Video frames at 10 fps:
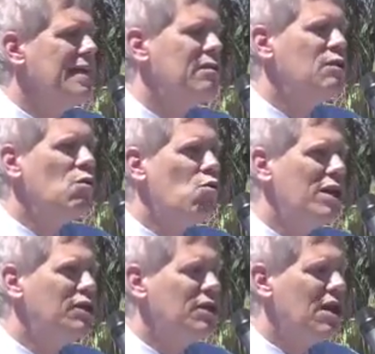There's no
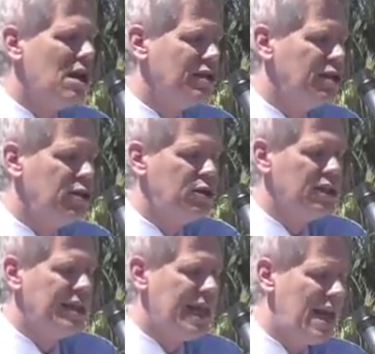question
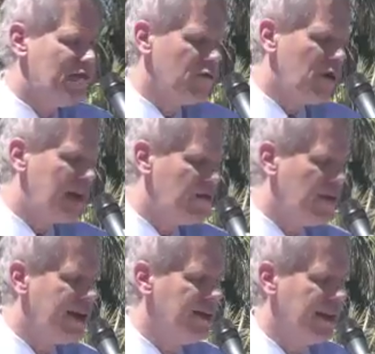constitutionally they have the right to
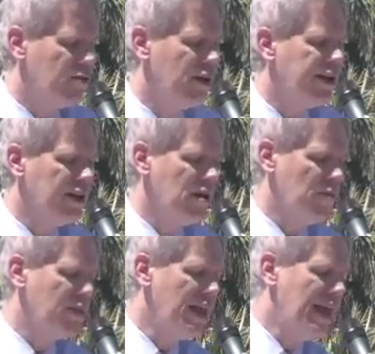regulate
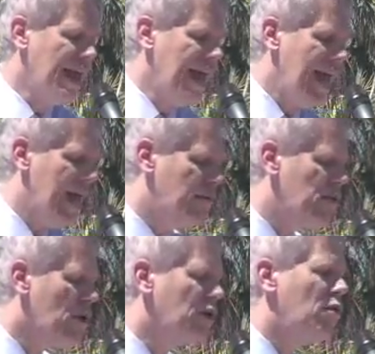curriculum, and we
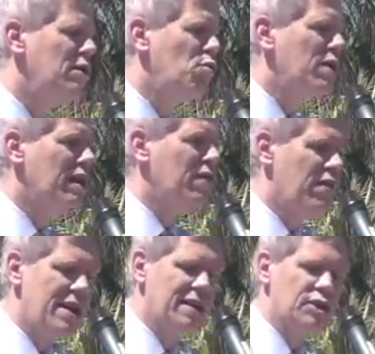weren't going to win on the
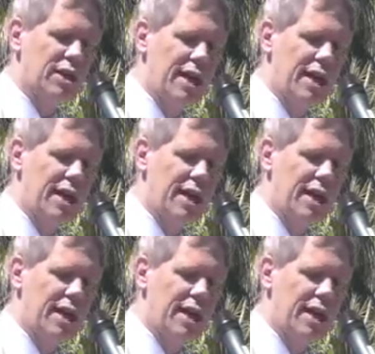vagueness